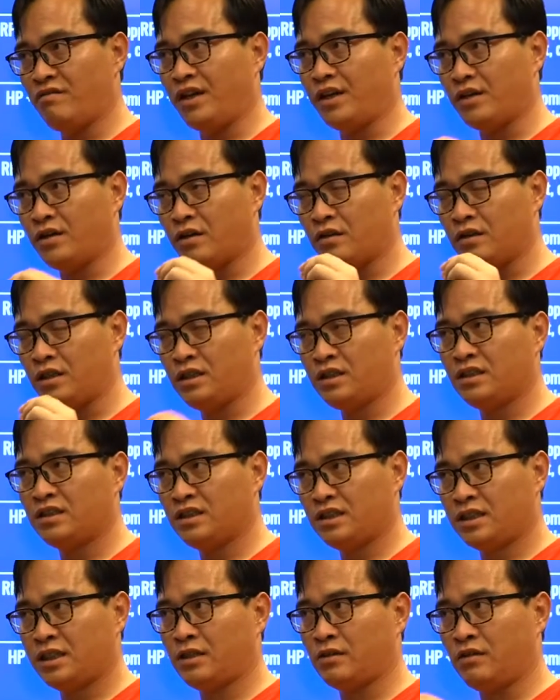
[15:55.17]
your energy
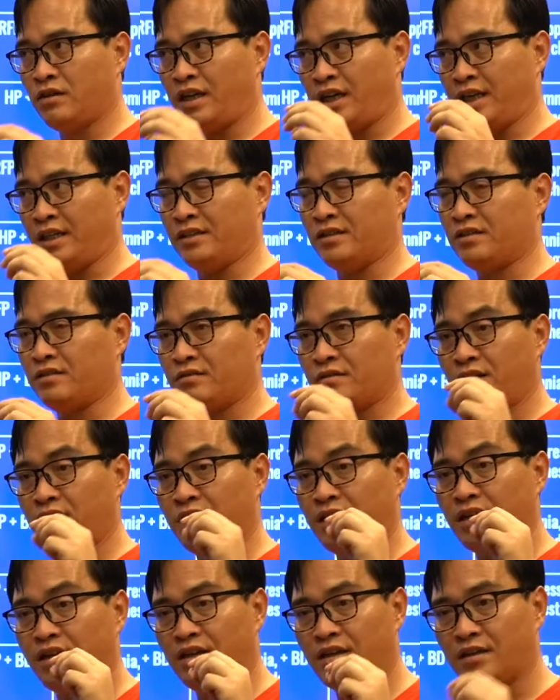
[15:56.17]
channel is
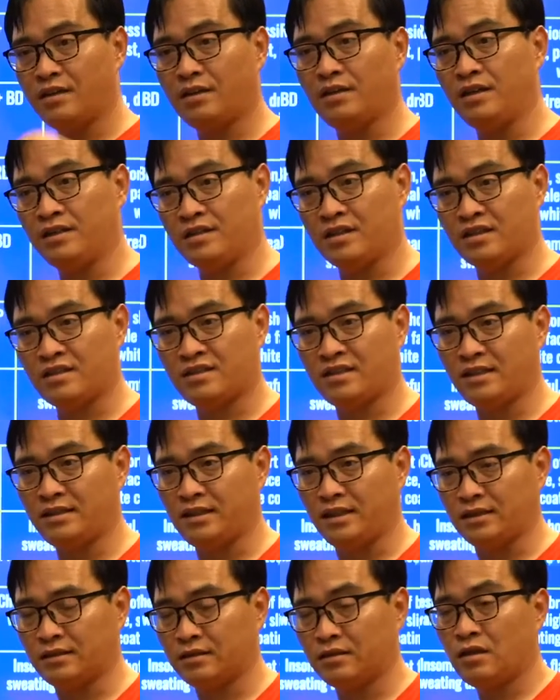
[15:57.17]

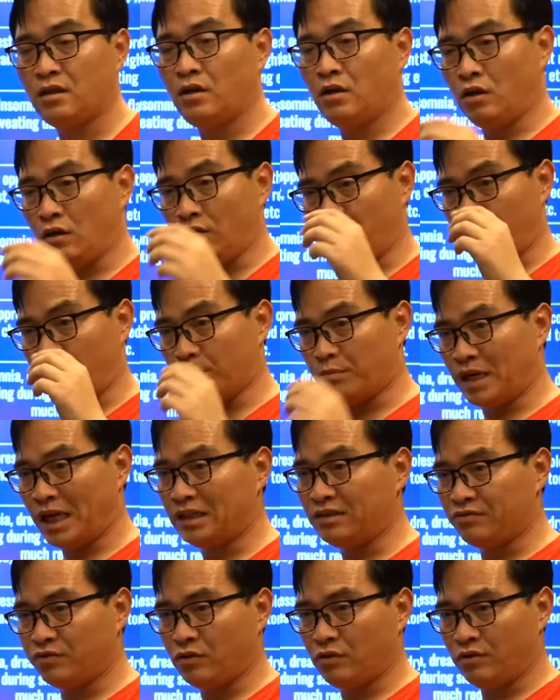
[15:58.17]
stasis, when your blood
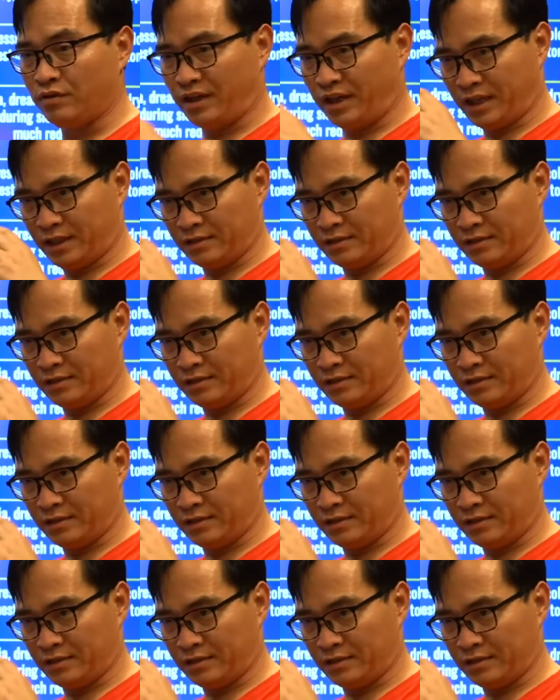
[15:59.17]
flow is